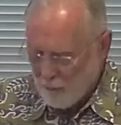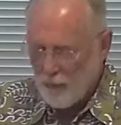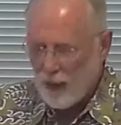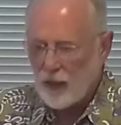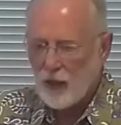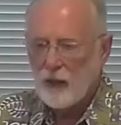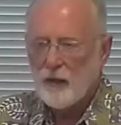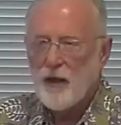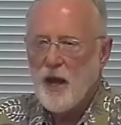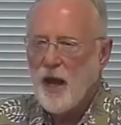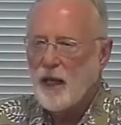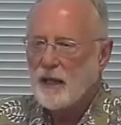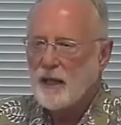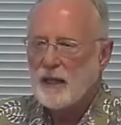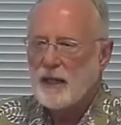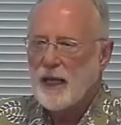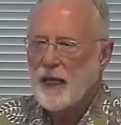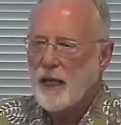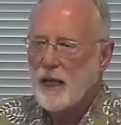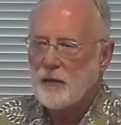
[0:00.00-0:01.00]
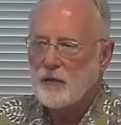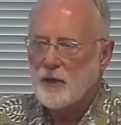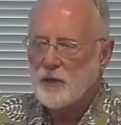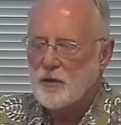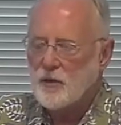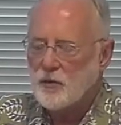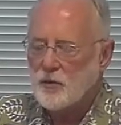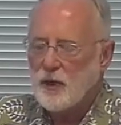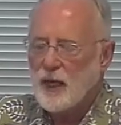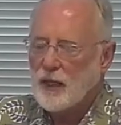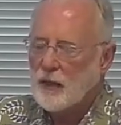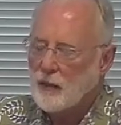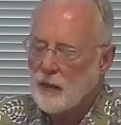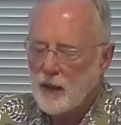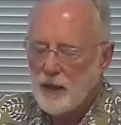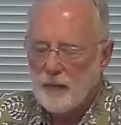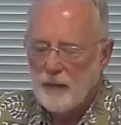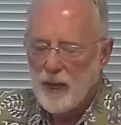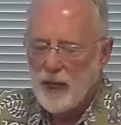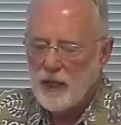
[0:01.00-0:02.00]
but are not encountered
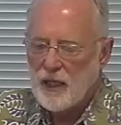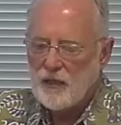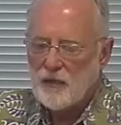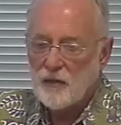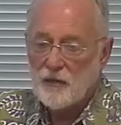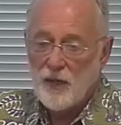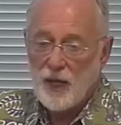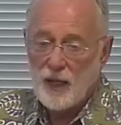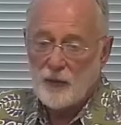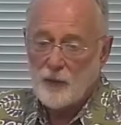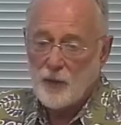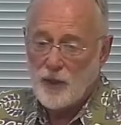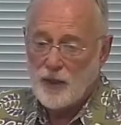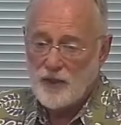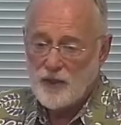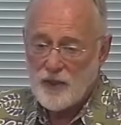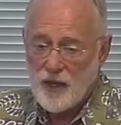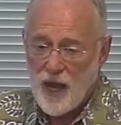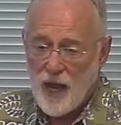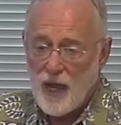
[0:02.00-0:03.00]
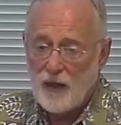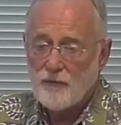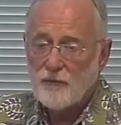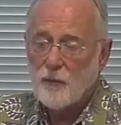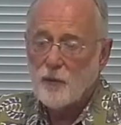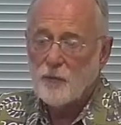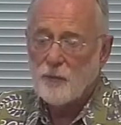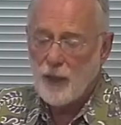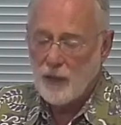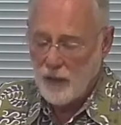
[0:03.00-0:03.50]
directly by either library staff or by